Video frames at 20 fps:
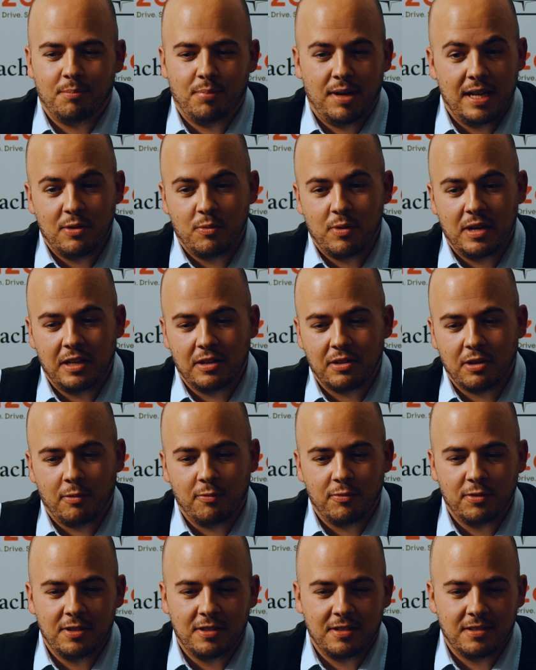playing well,
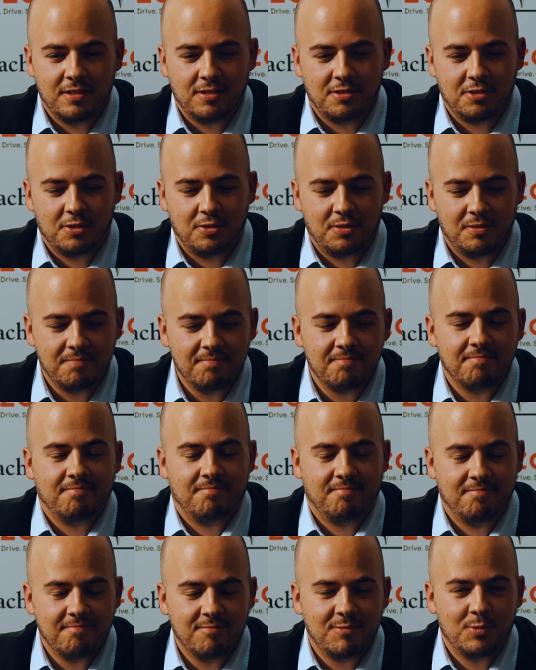confident, so
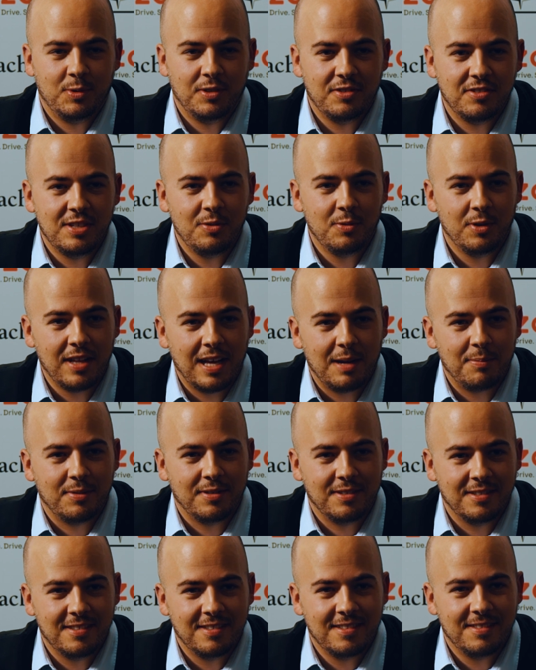we'll see what
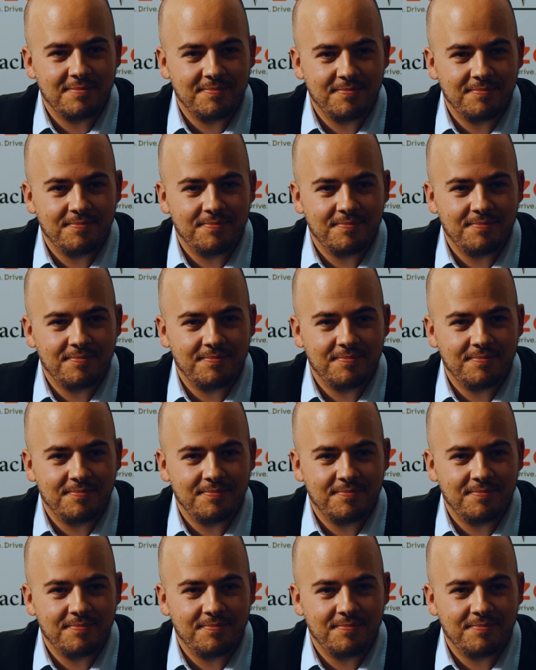happens.